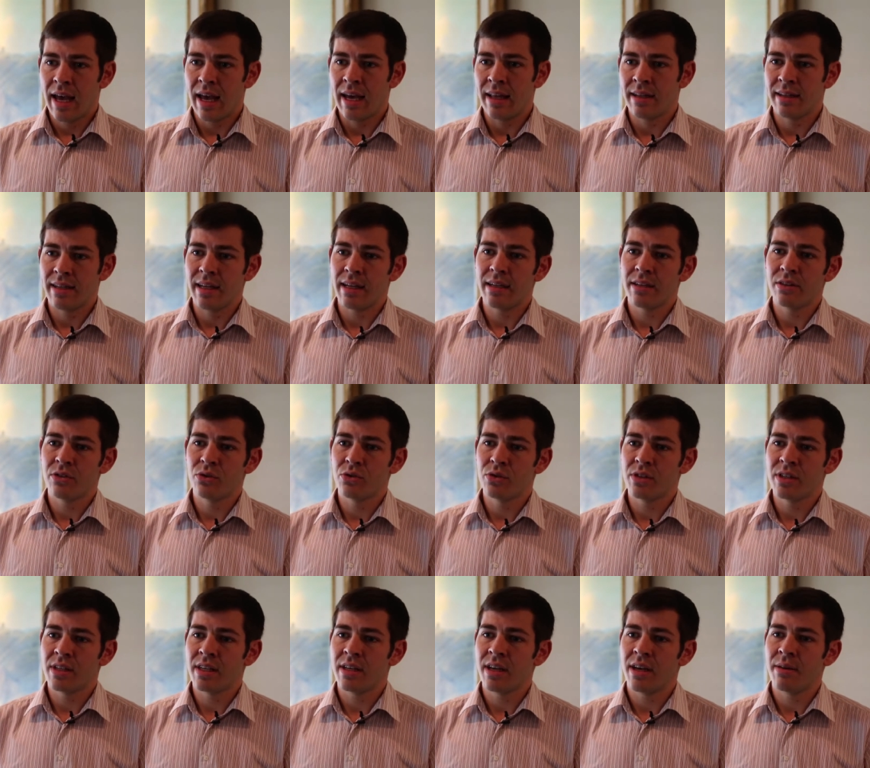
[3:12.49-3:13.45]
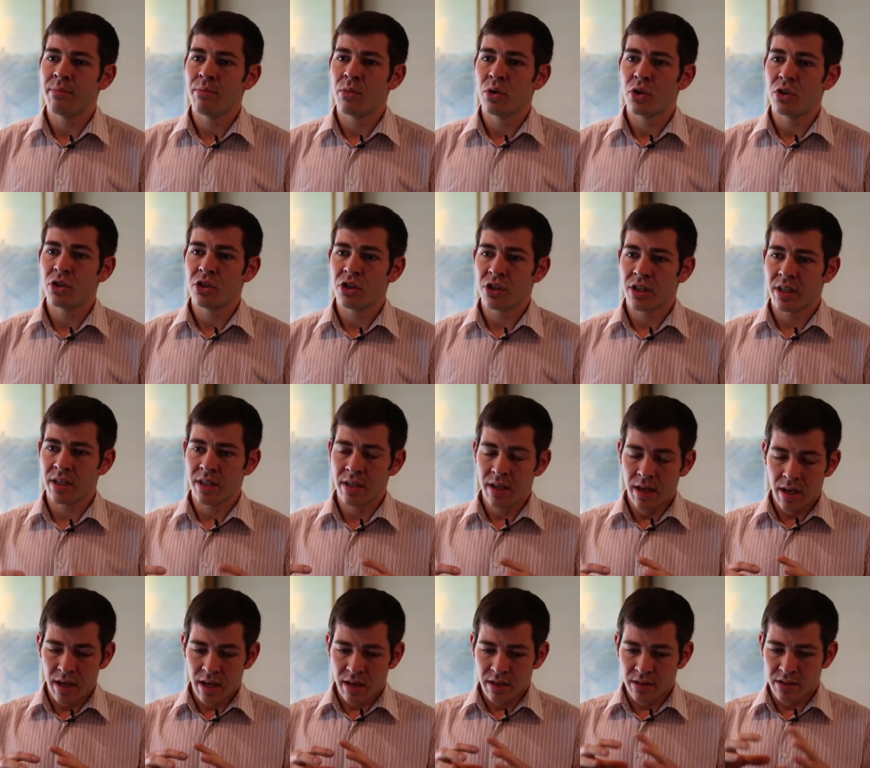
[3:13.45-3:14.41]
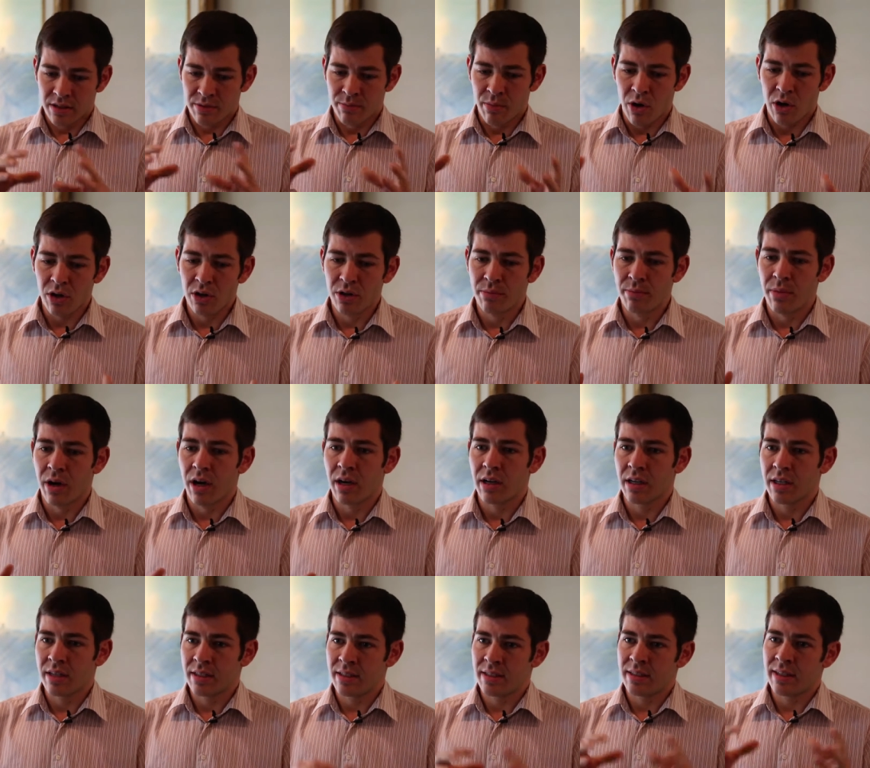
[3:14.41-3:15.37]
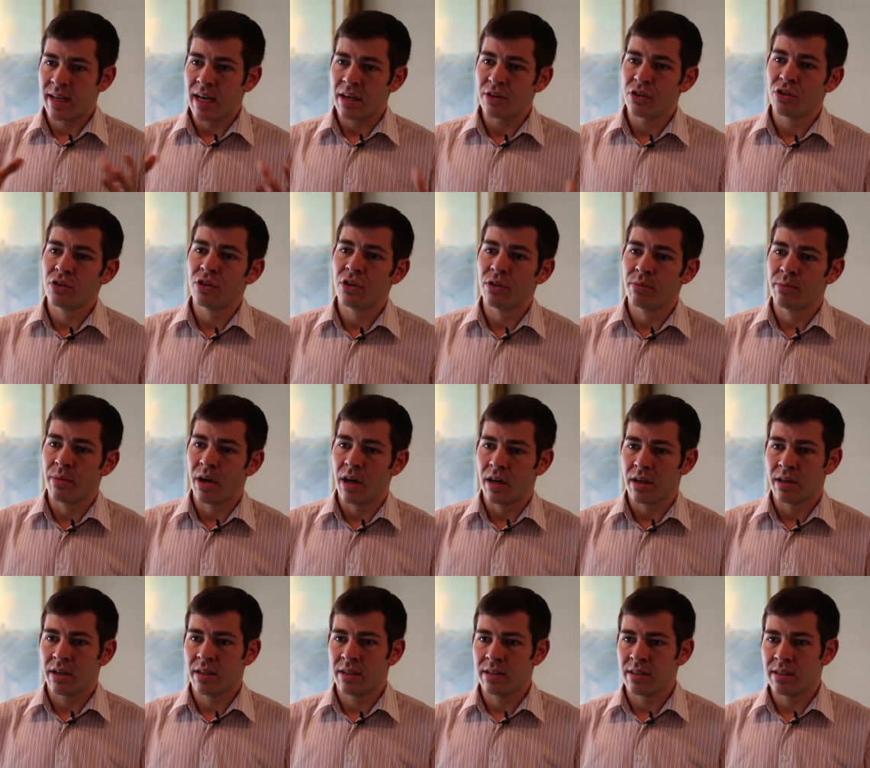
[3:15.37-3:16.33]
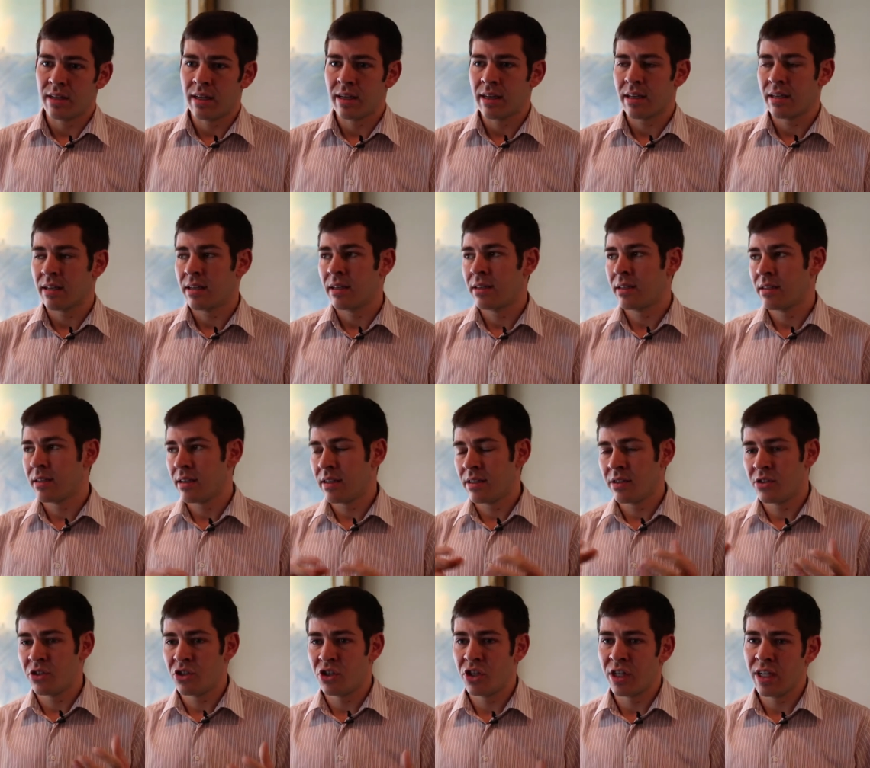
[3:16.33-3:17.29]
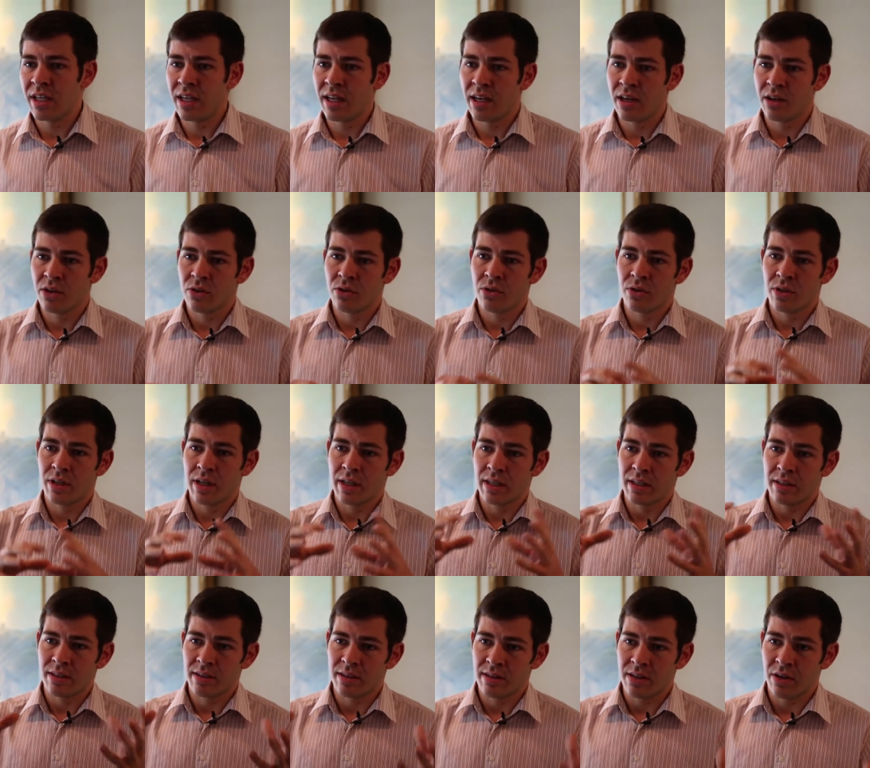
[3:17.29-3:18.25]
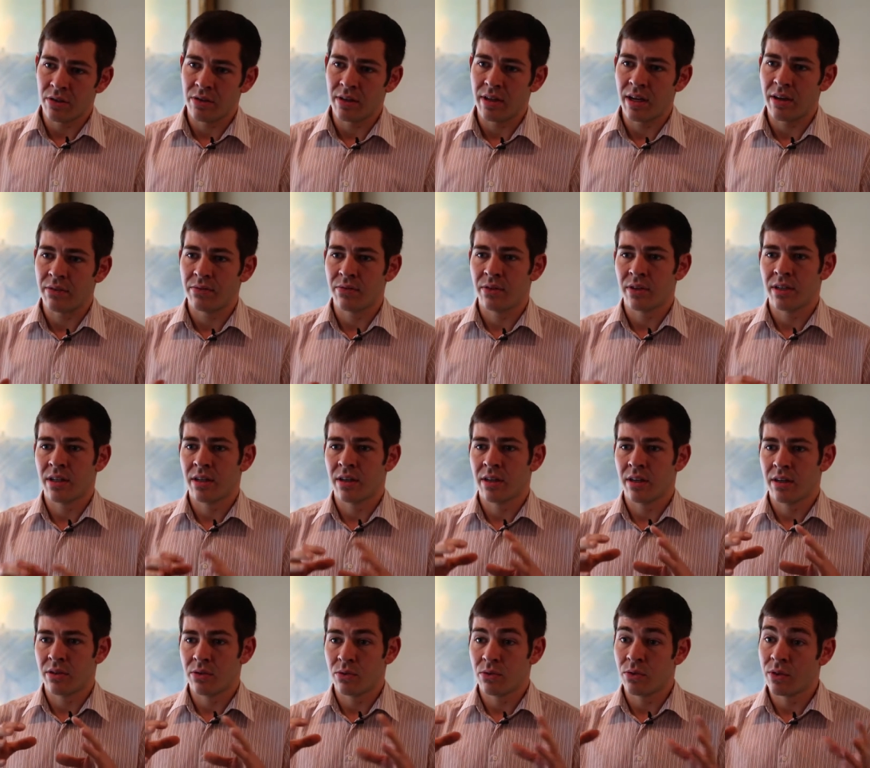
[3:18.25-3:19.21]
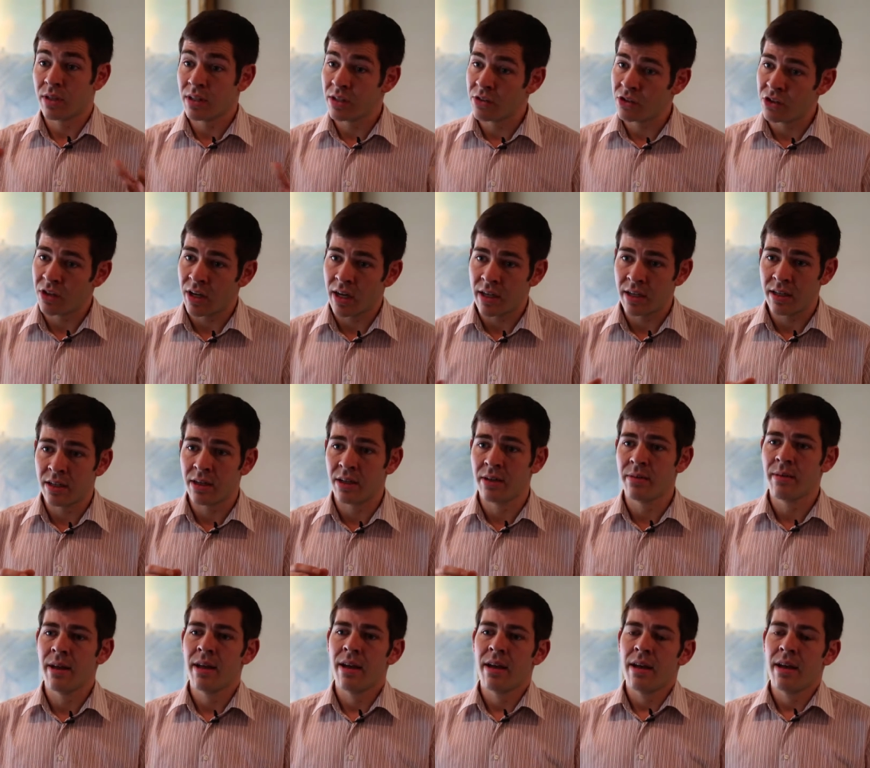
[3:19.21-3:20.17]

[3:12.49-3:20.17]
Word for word: And then you see emerging smaller markets, national markets, like in, in Chile or like in South Africa or in China.